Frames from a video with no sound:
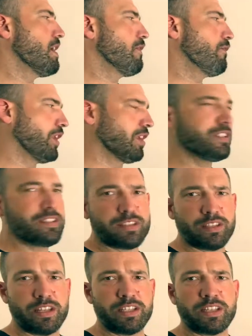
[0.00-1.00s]
Fillers
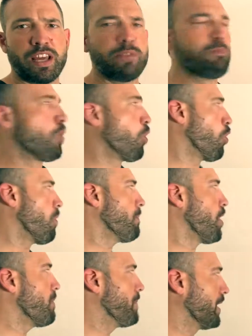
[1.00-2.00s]
is a more
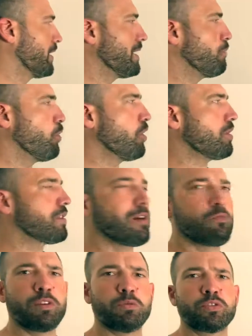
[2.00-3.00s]
mobility work
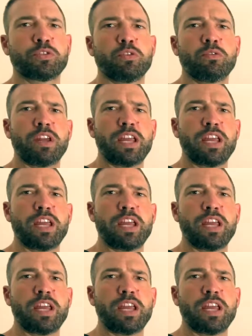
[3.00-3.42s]
that we will do